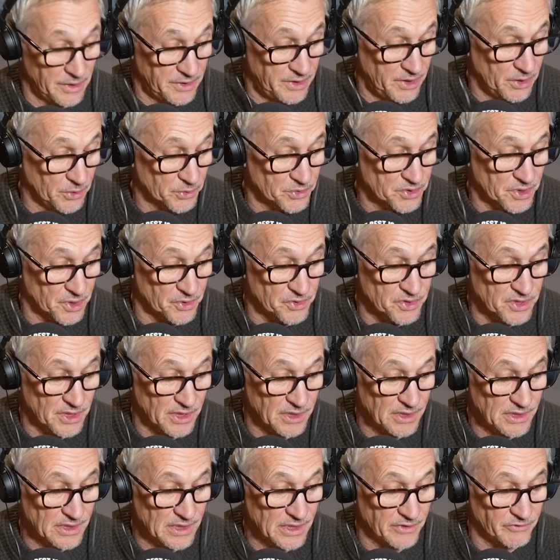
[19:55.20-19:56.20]
and he also
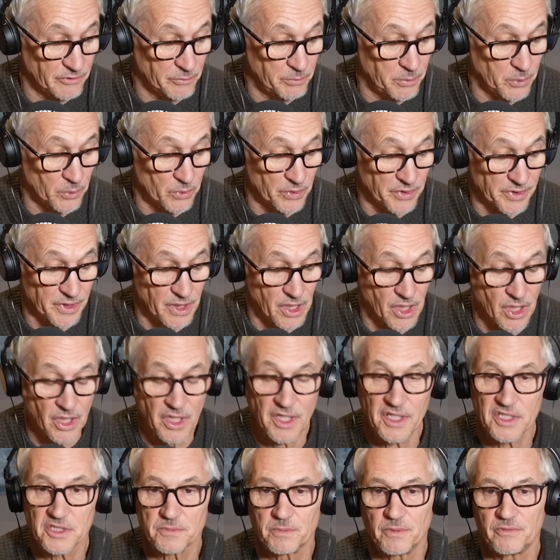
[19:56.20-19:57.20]
said Liverpool are the
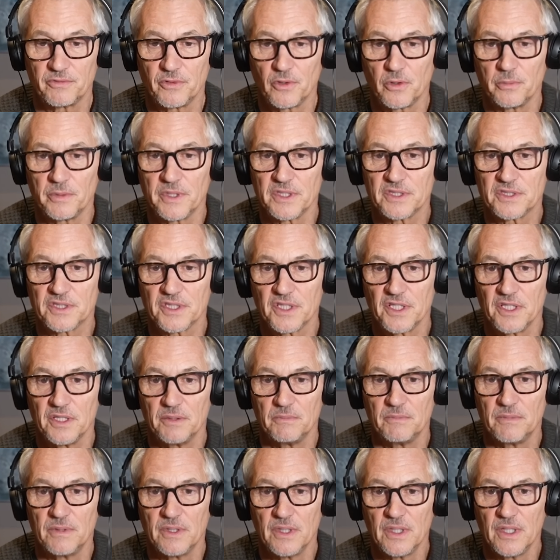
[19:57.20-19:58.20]
highest performing
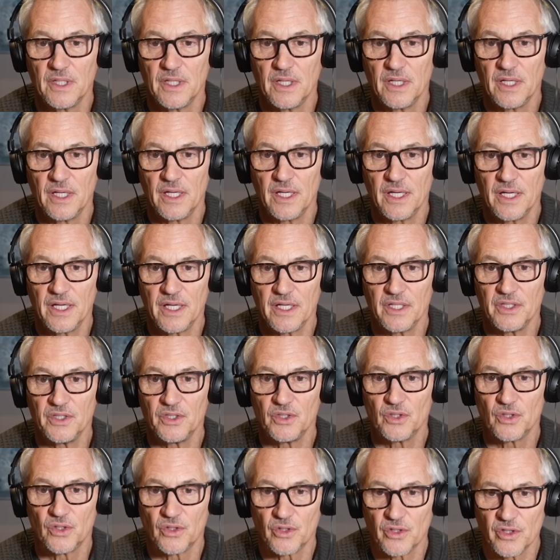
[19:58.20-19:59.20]
team in
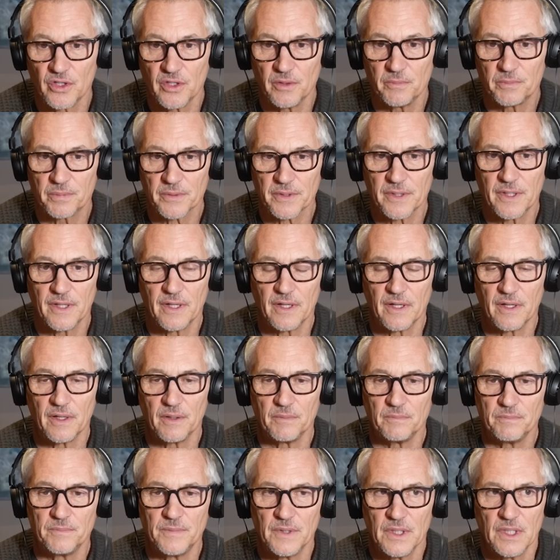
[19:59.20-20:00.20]
Europe.
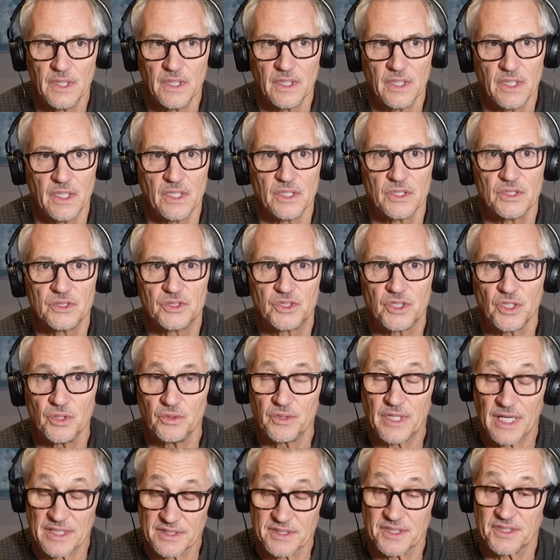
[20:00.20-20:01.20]

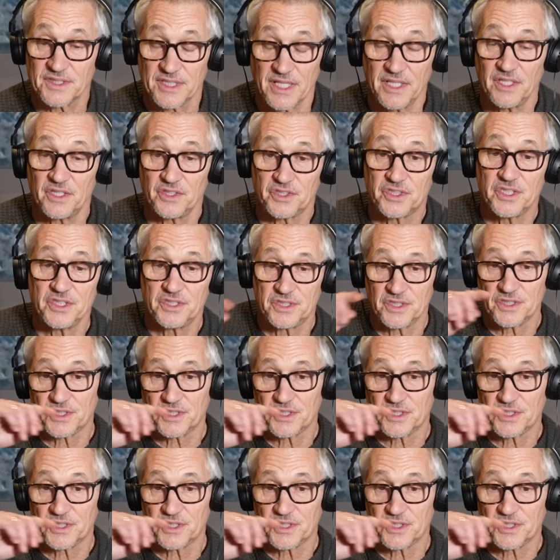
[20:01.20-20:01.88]
Jude has a tendency to